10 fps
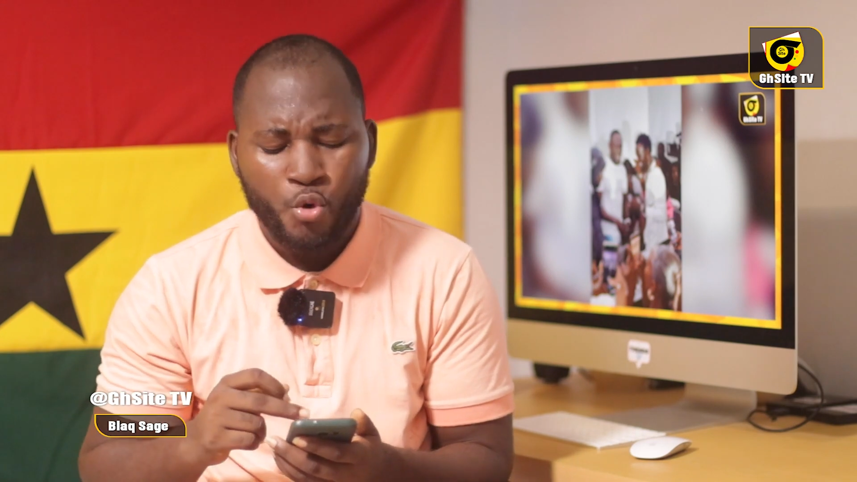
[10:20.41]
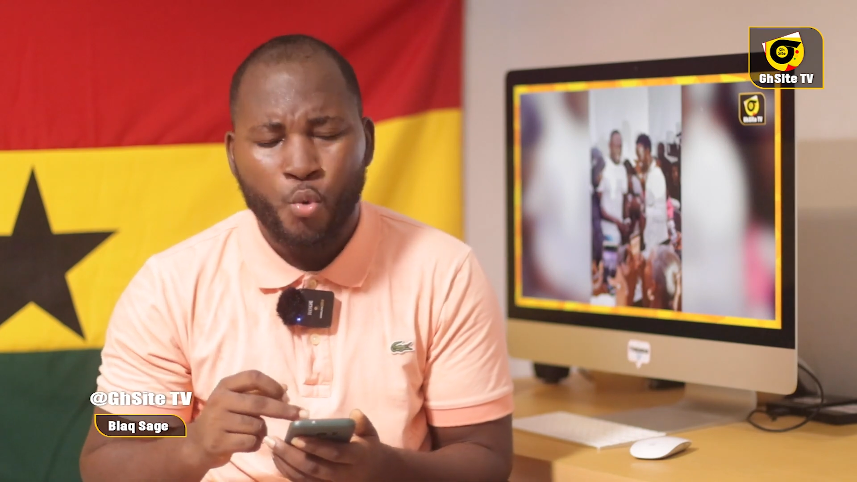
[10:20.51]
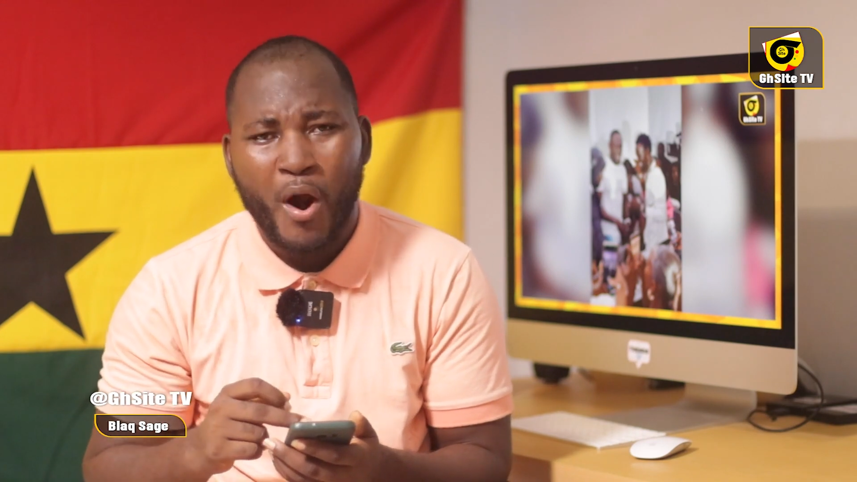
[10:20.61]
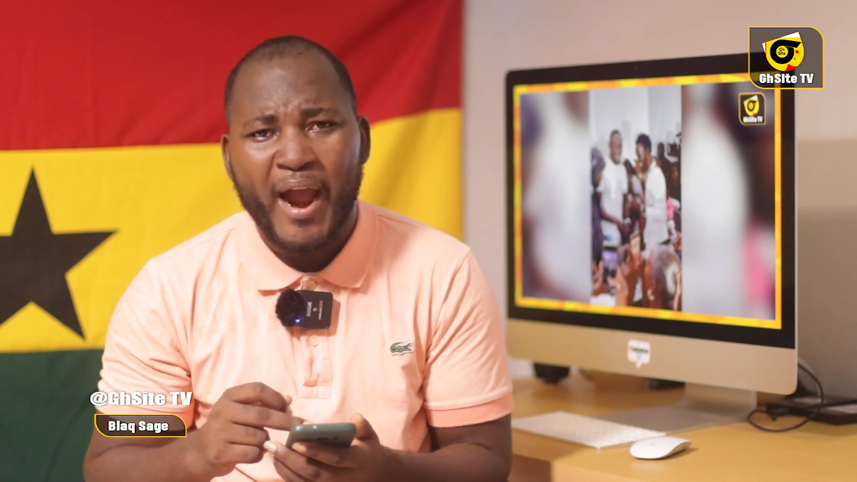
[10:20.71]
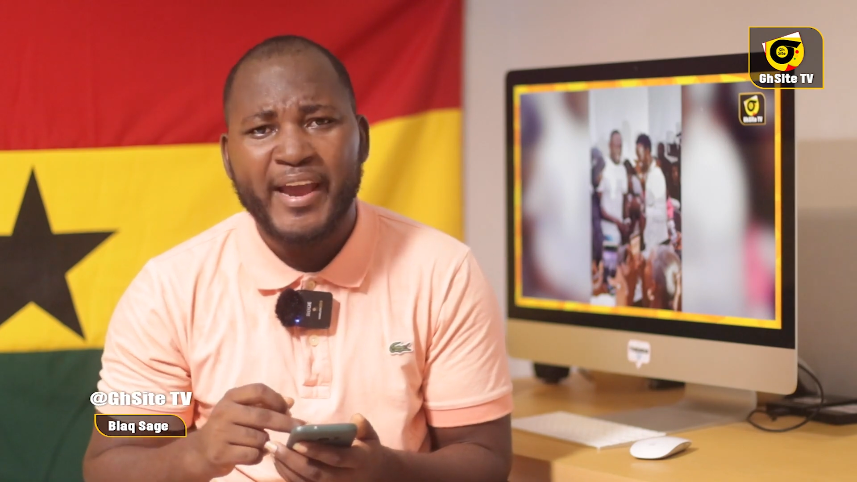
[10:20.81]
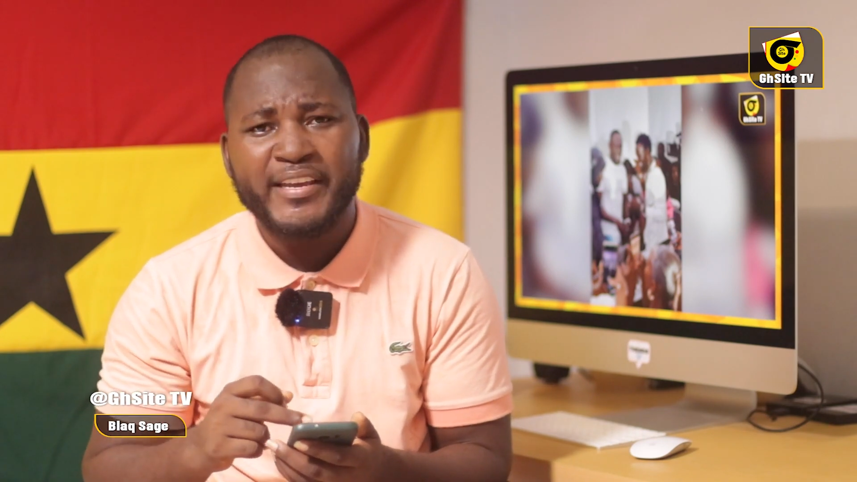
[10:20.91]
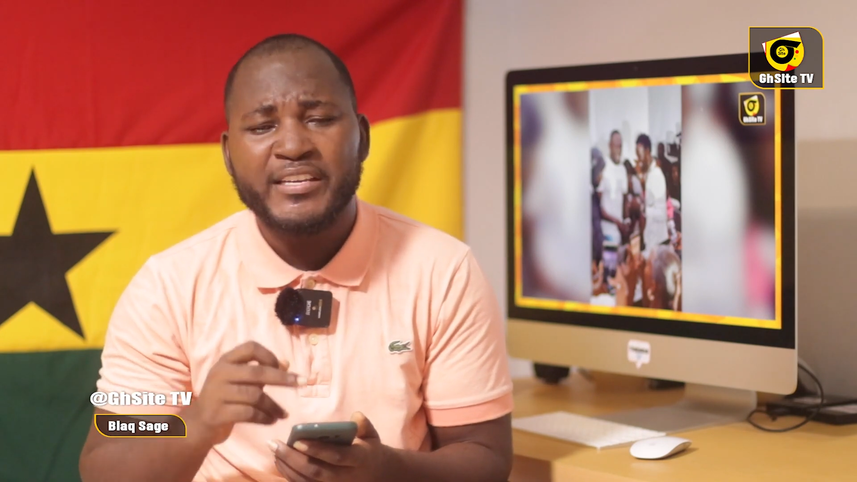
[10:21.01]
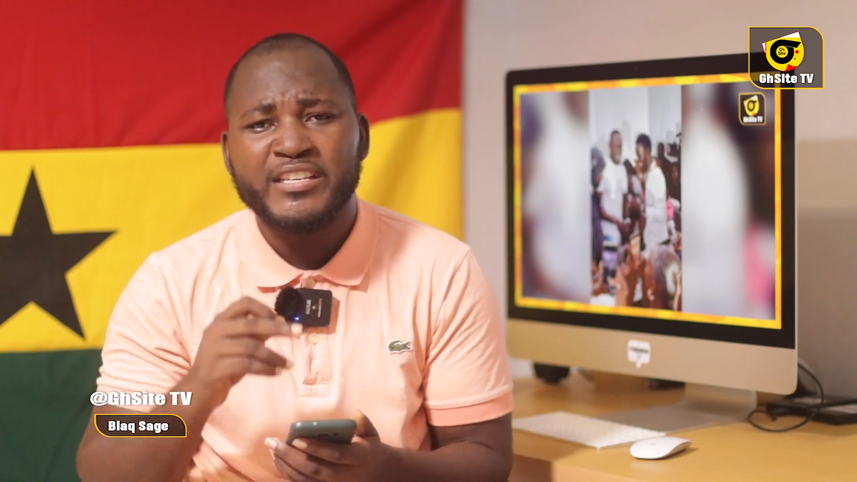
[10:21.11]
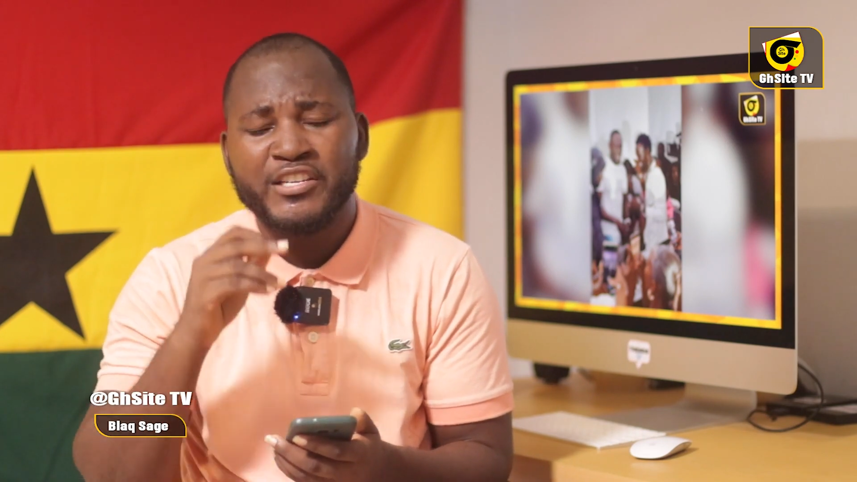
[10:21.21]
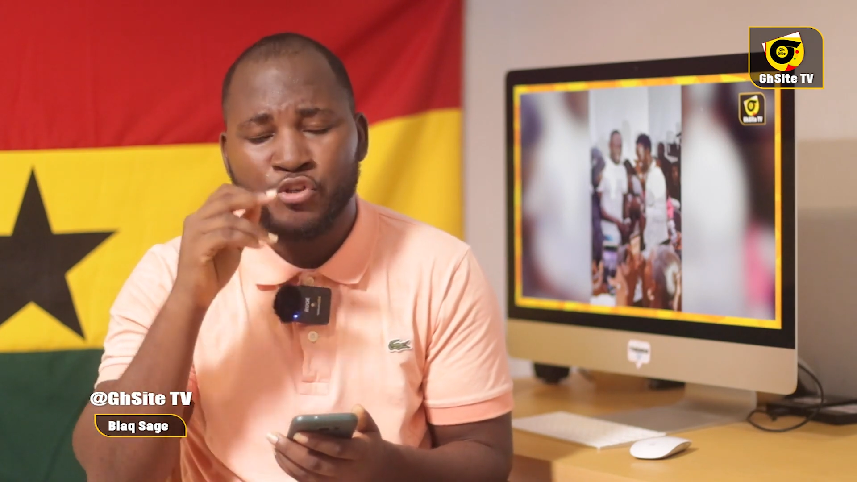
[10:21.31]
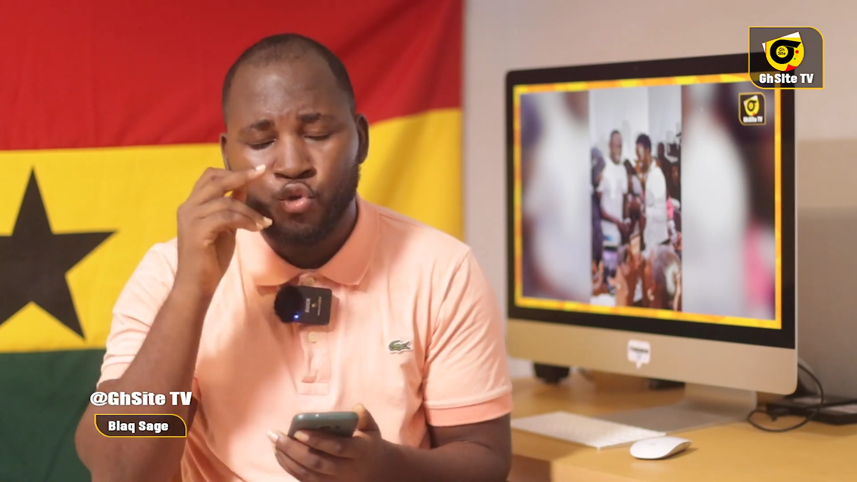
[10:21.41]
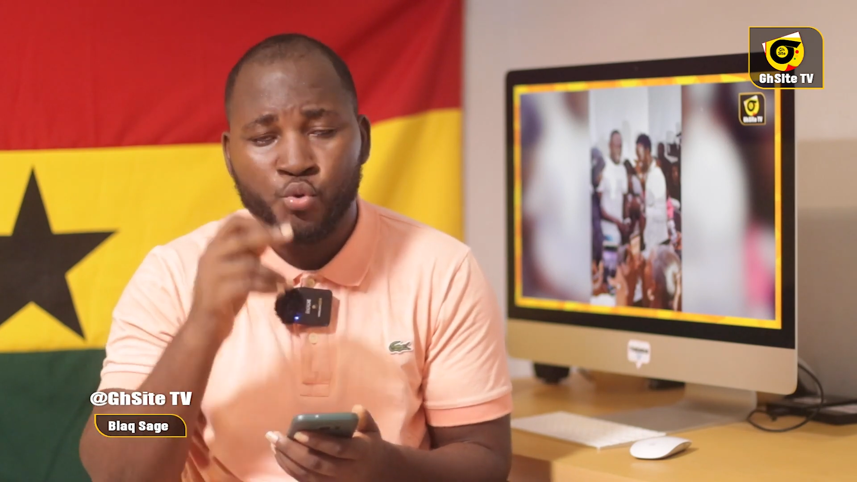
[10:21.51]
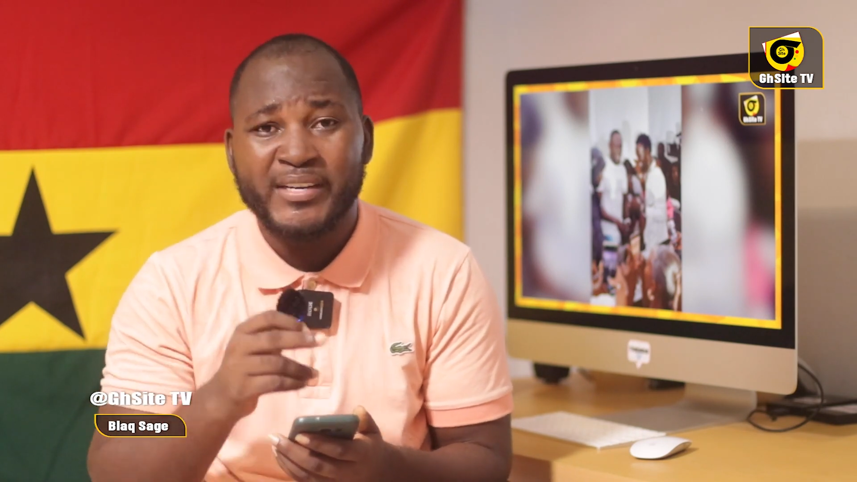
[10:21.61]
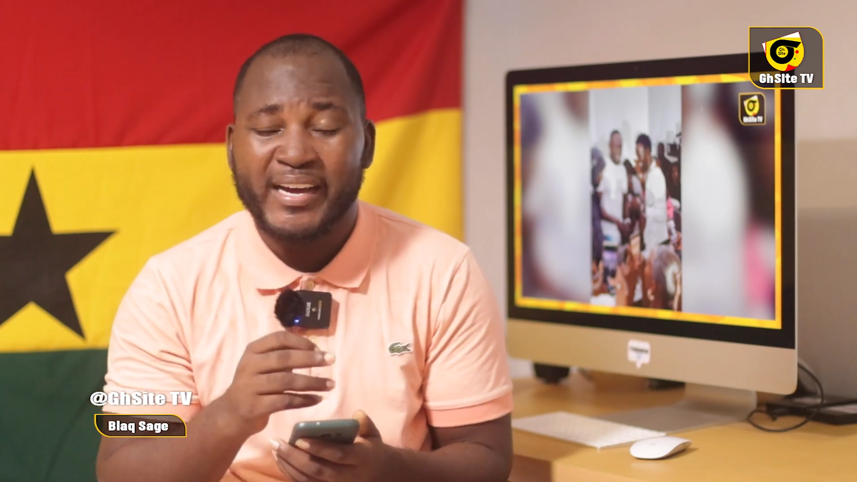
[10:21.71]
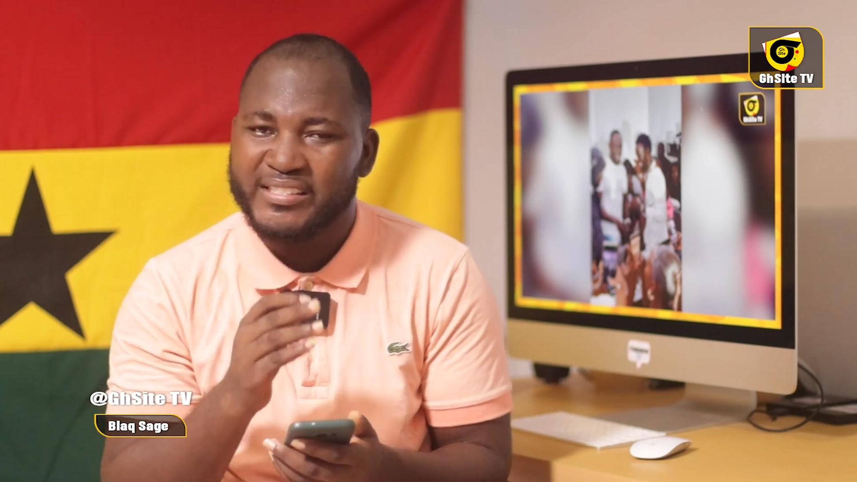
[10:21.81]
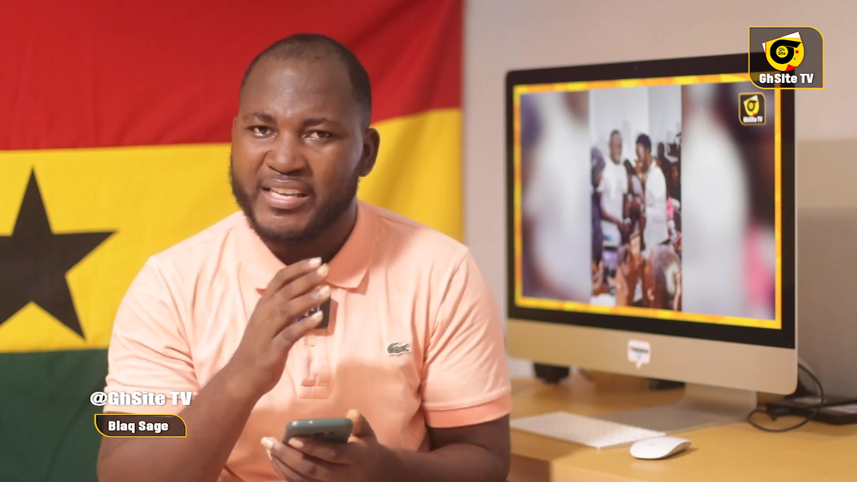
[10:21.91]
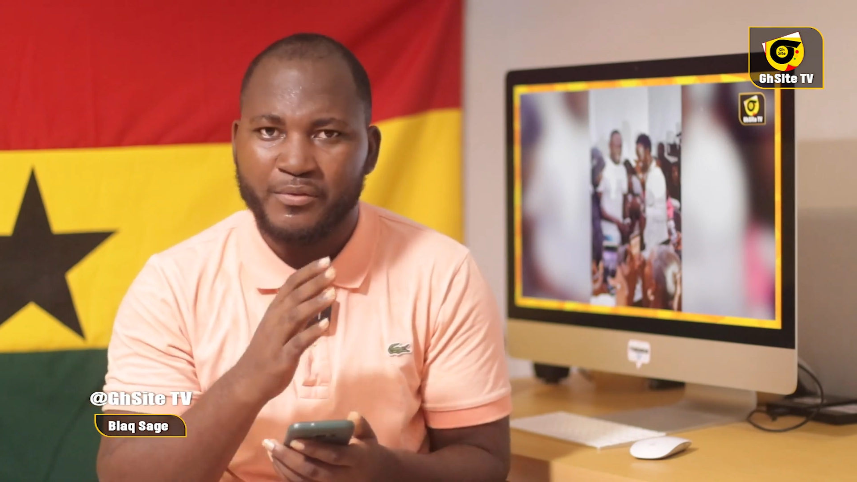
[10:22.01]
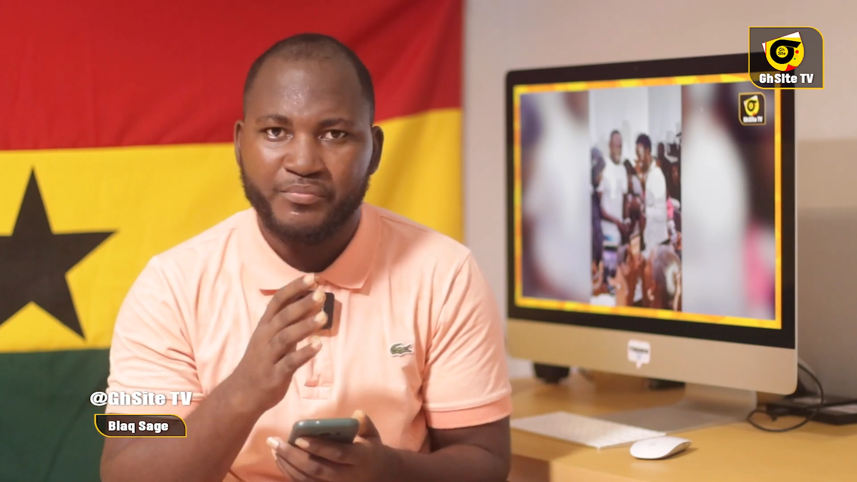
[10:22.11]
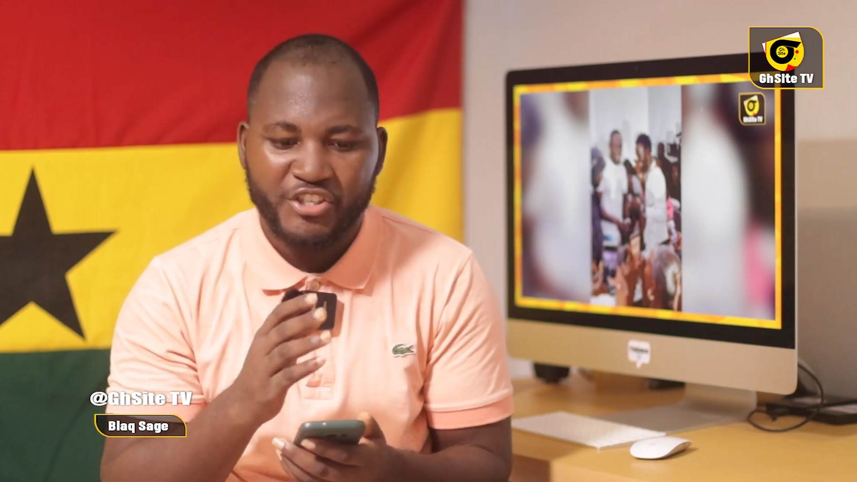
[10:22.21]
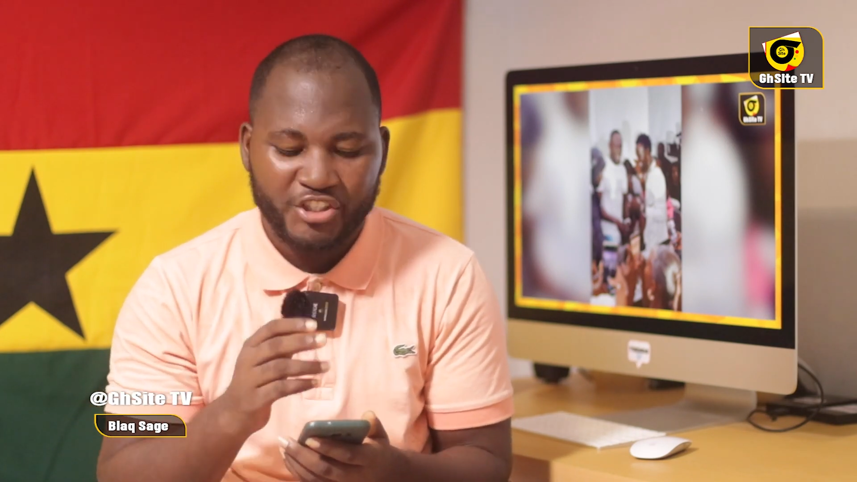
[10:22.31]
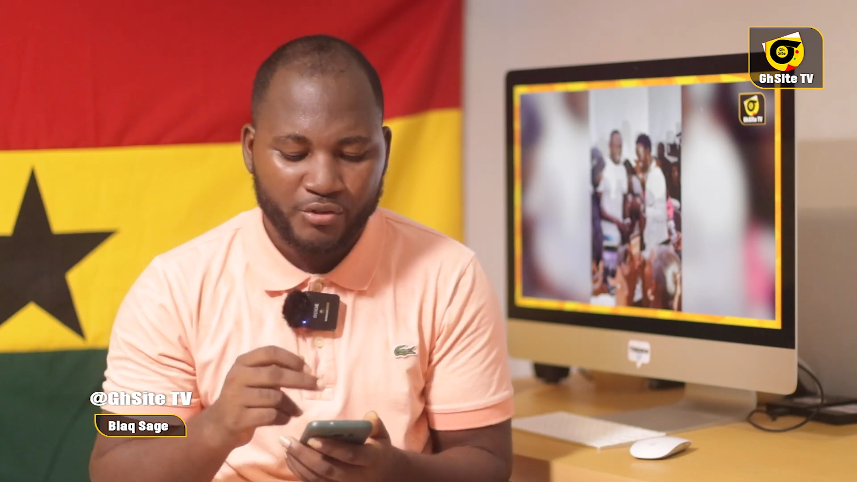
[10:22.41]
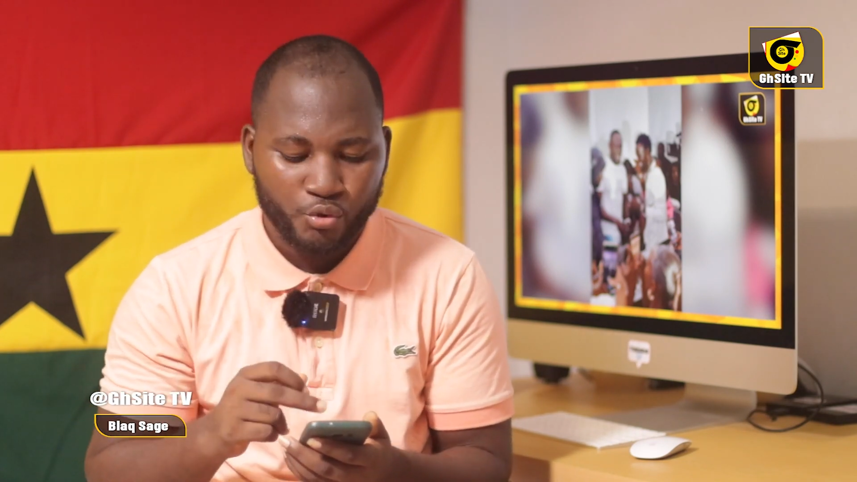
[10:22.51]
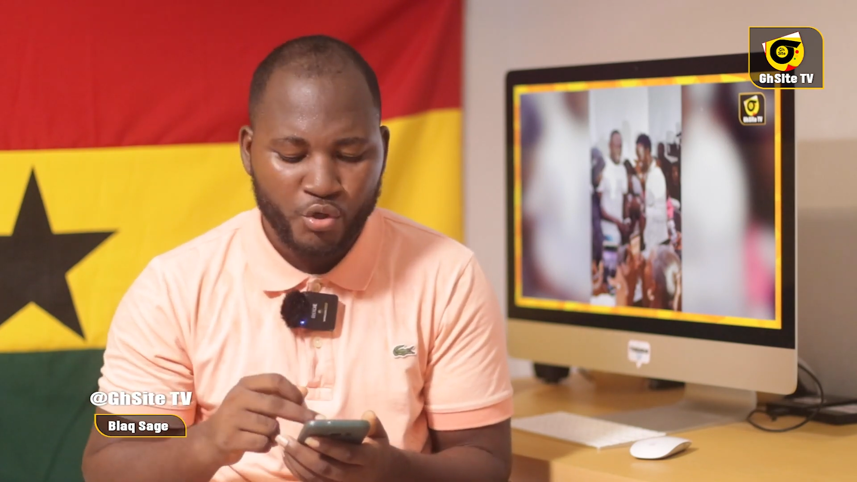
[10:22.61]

why he do that celebration?